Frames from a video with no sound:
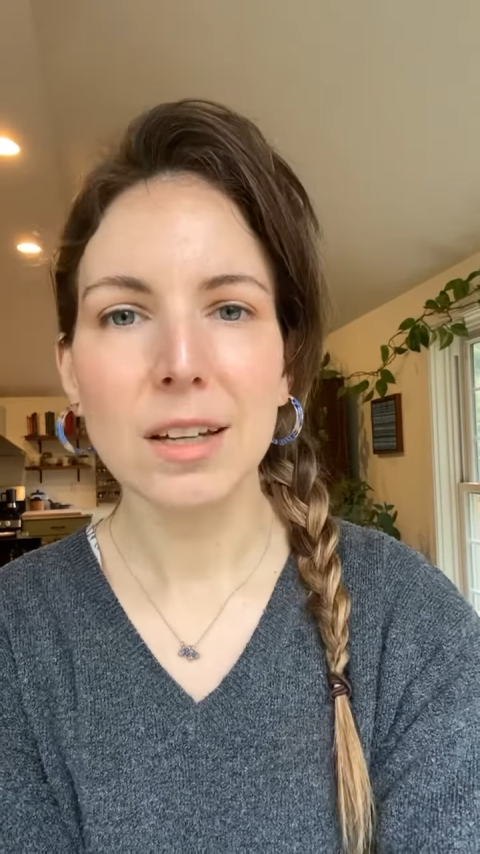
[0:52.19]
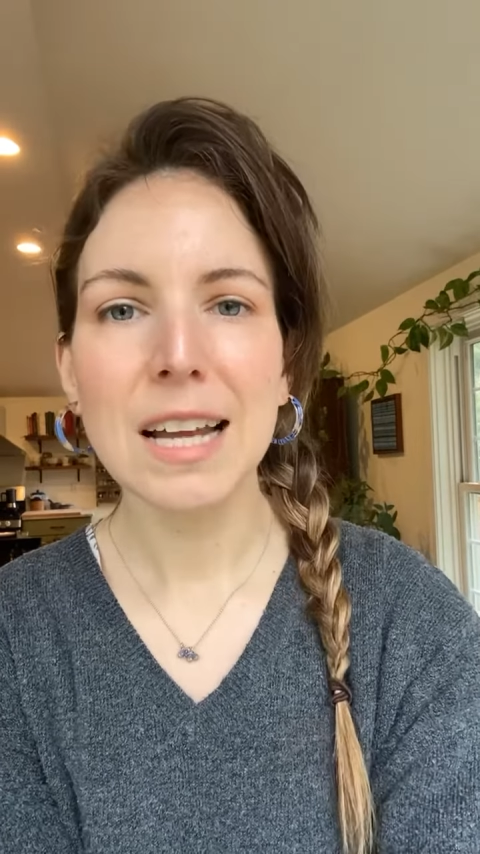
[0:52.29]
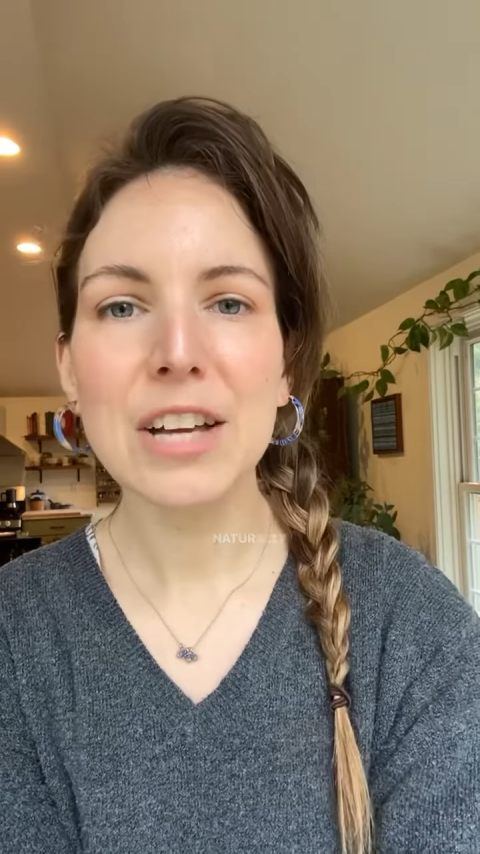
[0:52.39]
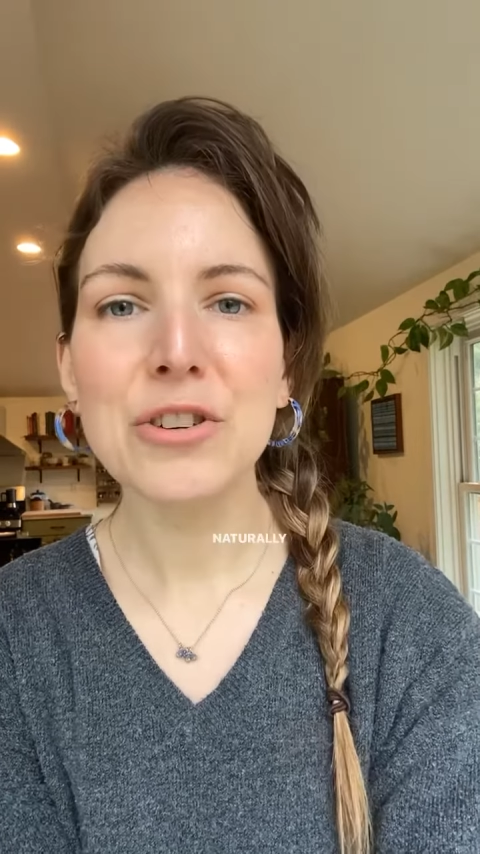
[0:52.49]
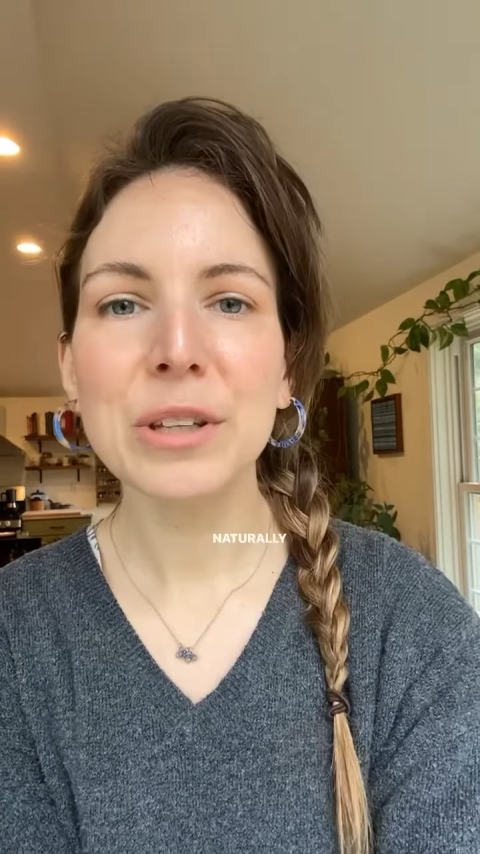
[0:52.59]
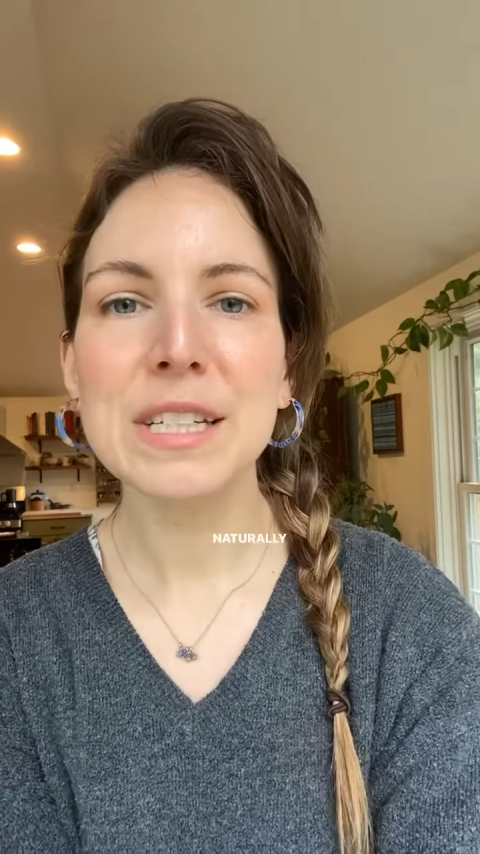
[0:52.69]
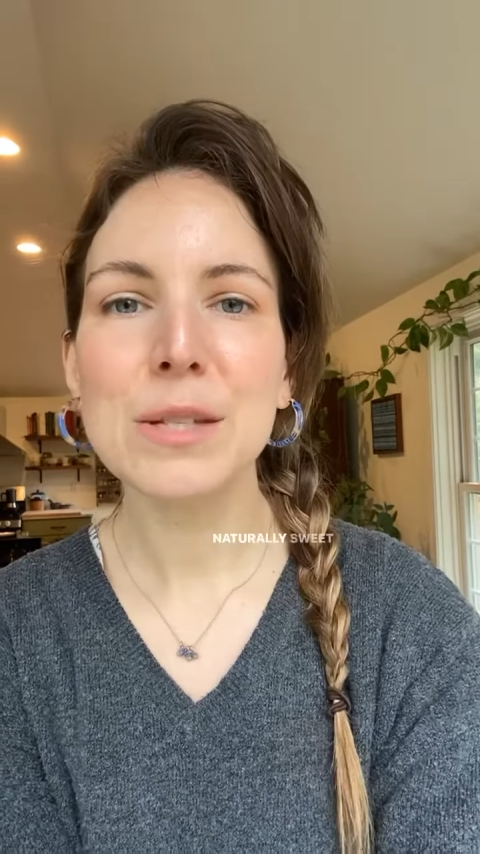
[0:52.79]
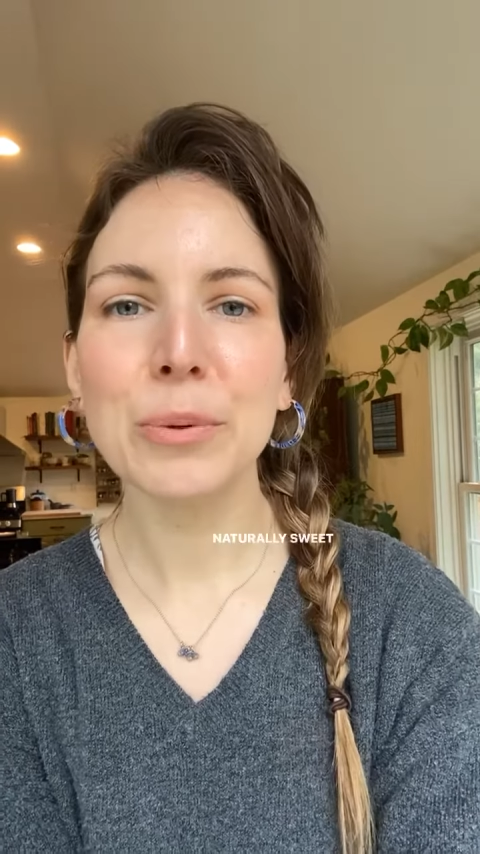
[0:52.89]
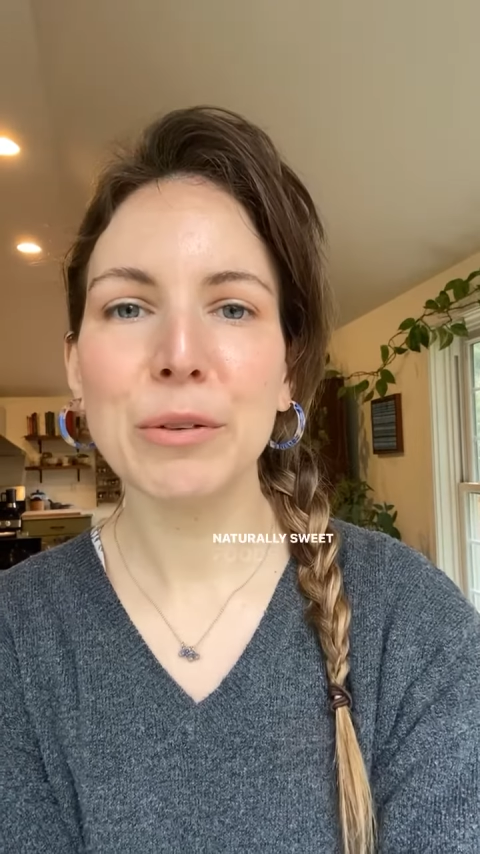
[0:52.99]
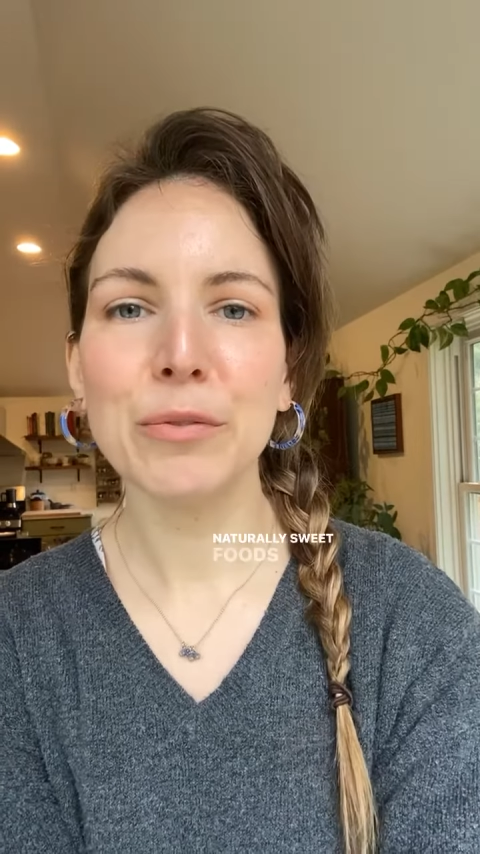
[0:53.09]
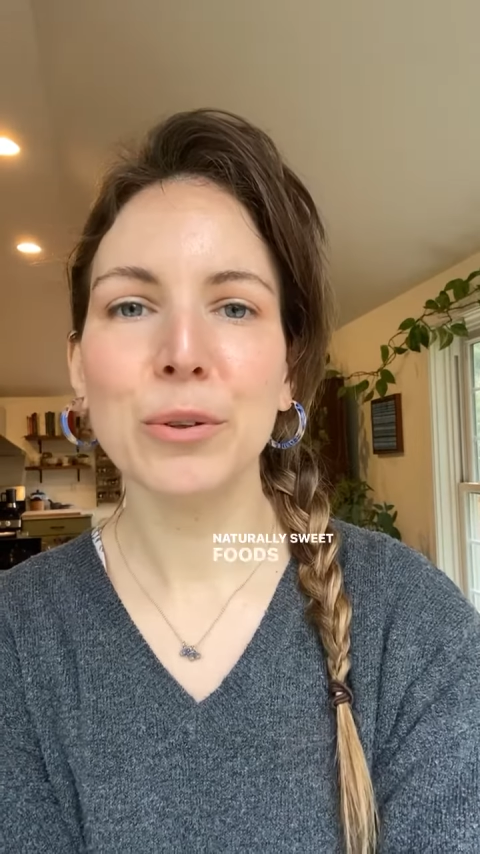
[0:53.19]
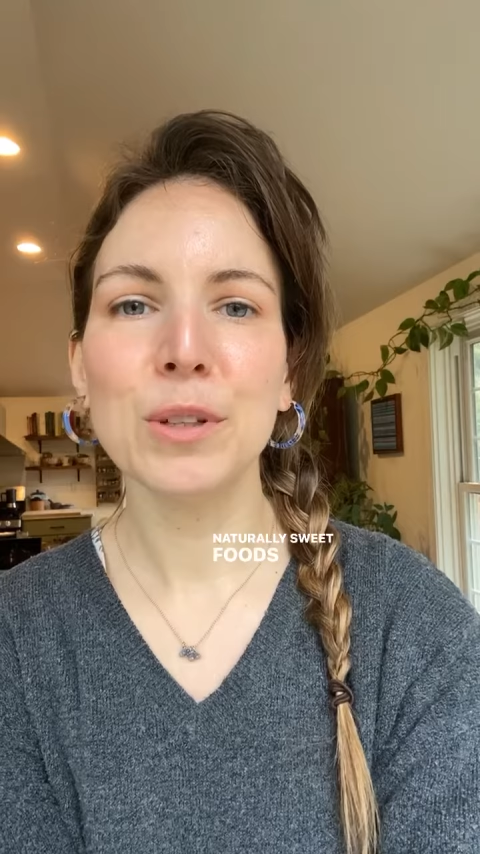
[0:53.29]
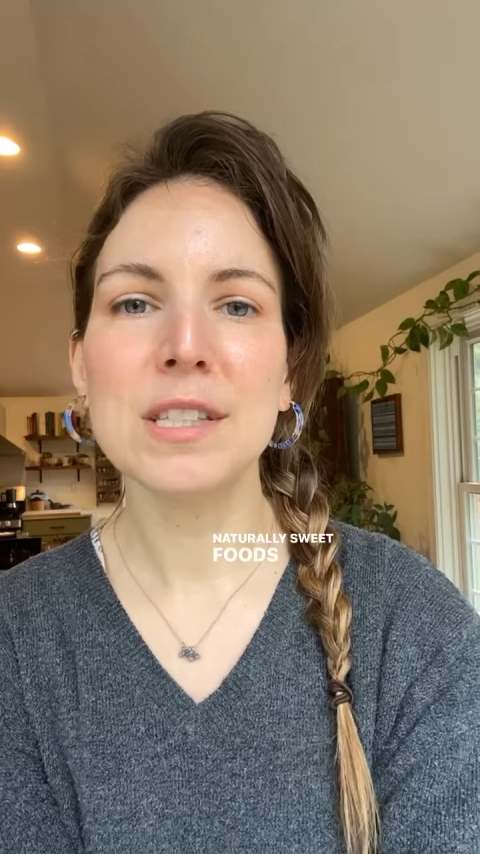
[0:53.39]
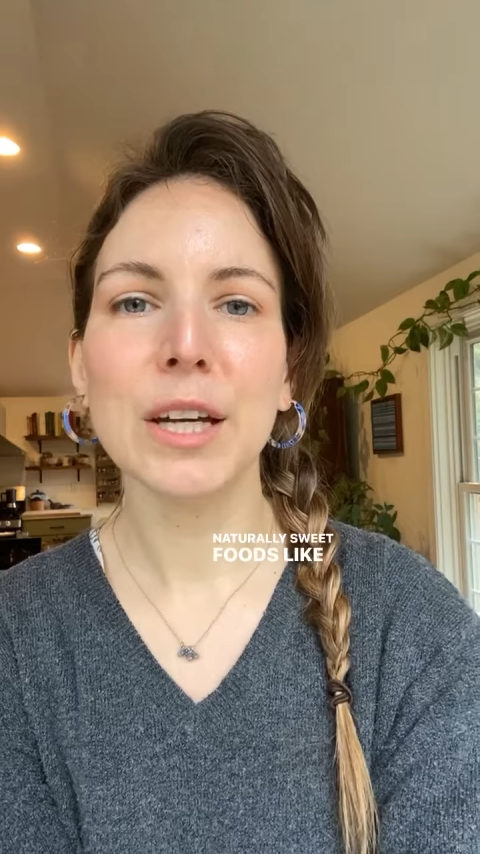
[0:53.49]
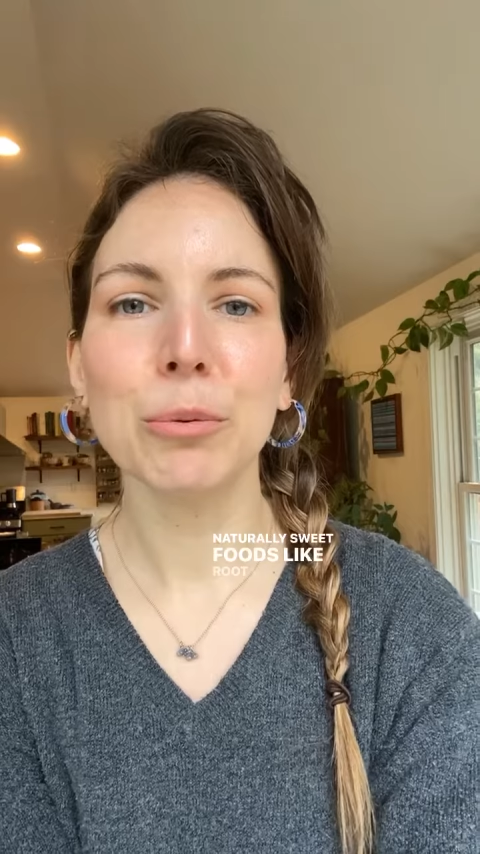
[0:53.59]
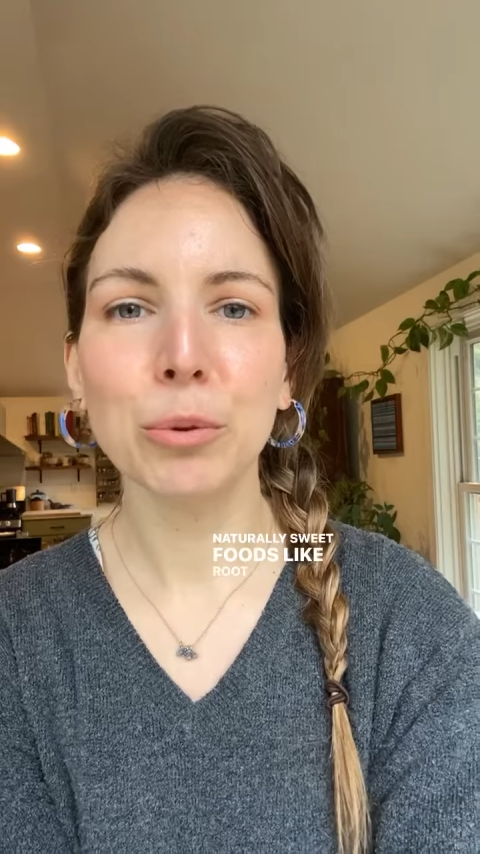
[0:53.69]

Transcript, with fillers: Naturally sweet foods like